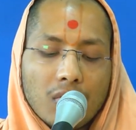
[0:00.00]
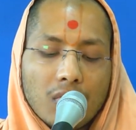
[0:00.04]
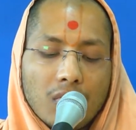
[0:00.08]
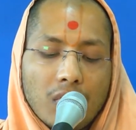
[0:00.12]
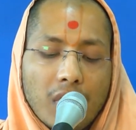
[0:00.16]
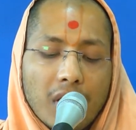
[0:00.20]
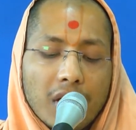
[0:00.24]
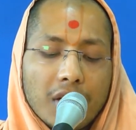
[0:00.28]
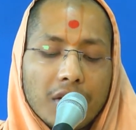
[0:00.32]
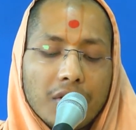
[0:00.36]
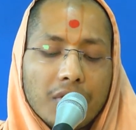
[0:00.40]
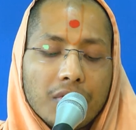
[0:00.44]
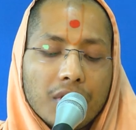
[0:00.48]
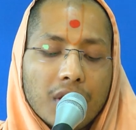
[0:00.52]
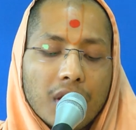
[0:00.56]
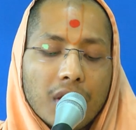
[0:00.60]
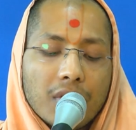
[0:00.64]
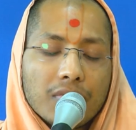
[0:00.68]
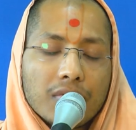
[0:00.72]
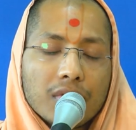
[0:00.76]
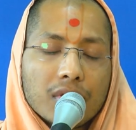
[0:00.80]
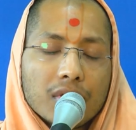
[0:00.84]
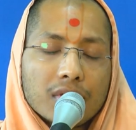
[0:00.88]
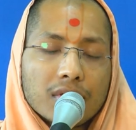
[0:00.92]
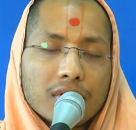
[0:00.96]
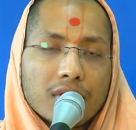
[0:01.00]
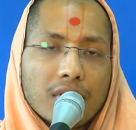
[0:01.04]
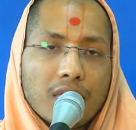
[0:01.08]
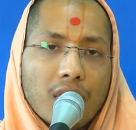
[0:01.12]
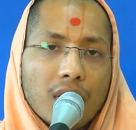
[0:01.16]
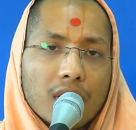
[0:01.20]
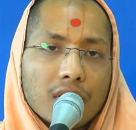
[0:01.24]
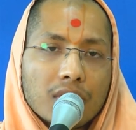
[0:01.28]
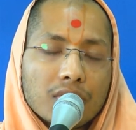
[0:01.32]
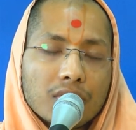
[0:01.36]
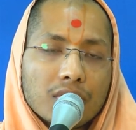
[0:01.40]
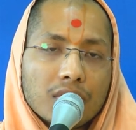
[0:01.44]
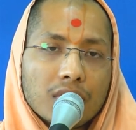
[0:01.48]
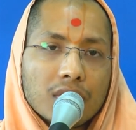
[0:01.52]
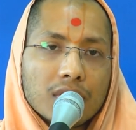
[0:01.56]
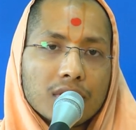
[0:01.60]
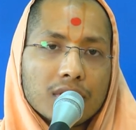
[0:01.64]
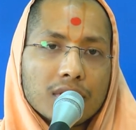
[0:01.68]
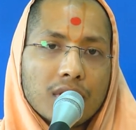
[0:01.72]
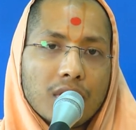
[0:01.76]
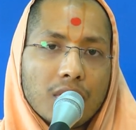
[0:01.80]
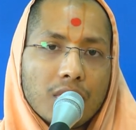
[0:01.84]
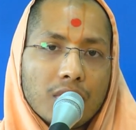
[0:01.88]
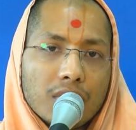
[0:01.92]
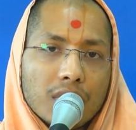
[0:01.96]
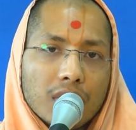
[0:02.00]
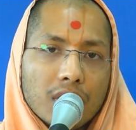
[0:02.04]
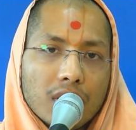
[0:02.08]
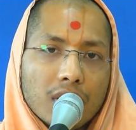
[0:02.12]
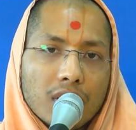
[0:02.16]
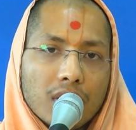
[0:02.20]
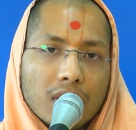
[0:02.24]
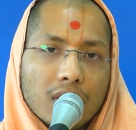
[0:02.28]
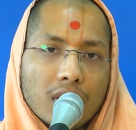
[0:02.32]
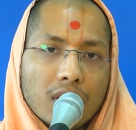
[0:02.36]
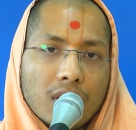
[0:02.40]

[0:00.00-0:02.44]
why did you give this seva to this devotee?